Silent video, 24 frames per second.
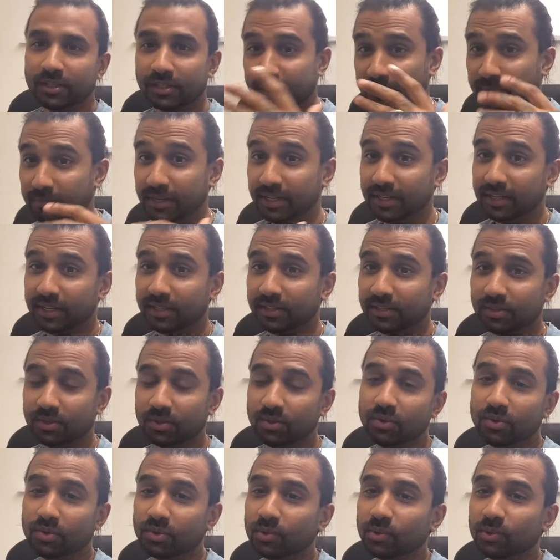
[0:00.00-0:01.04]
speaking
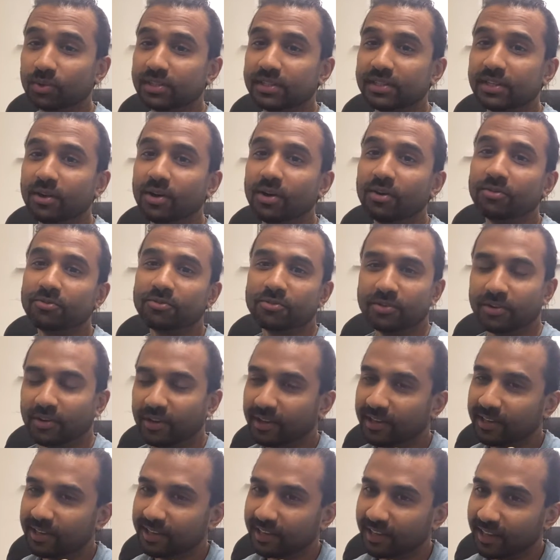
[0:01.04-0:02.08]
to yourself,
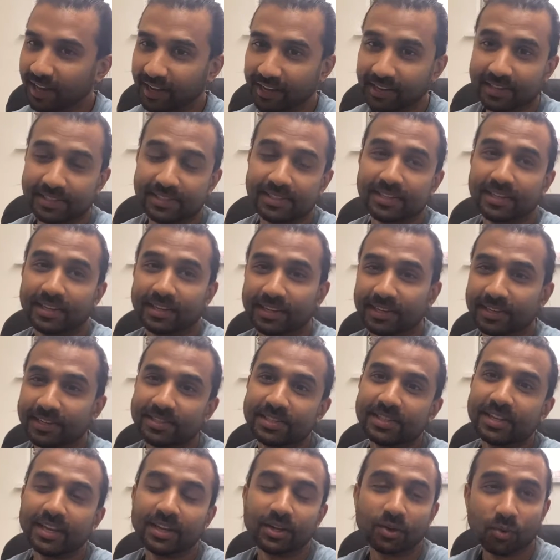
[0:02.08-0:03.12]
like I said,
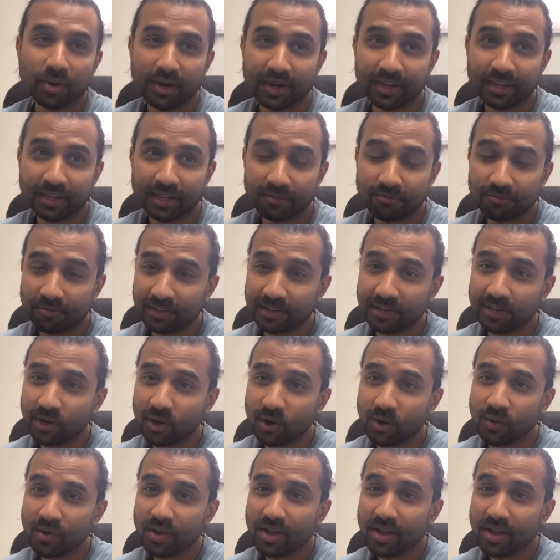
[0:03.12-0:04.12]
it's a quirky video.